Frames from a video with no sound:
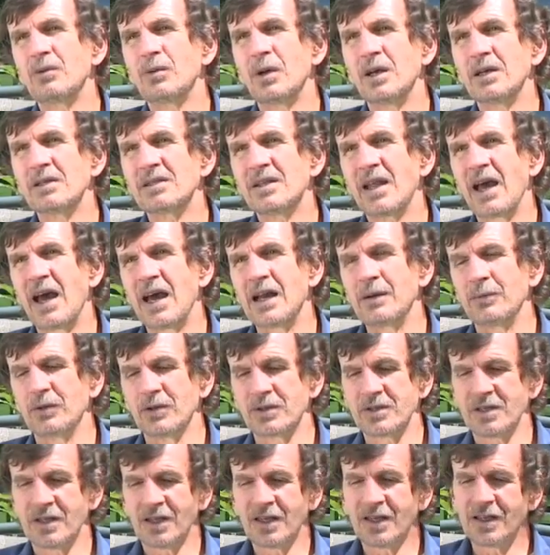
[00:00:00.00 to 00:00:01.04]
raised
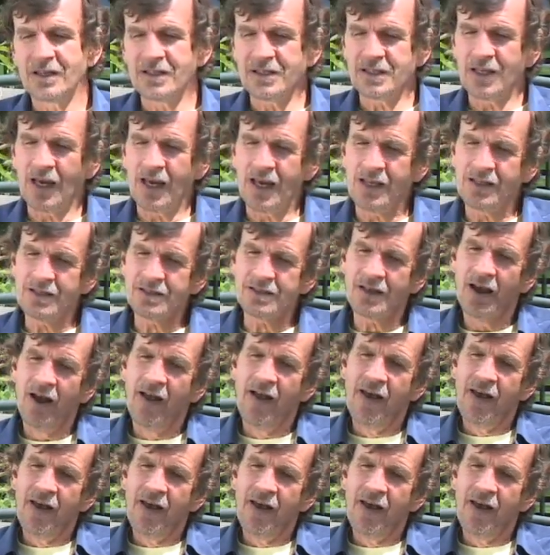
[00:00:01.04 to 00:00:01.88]
animals, and it contains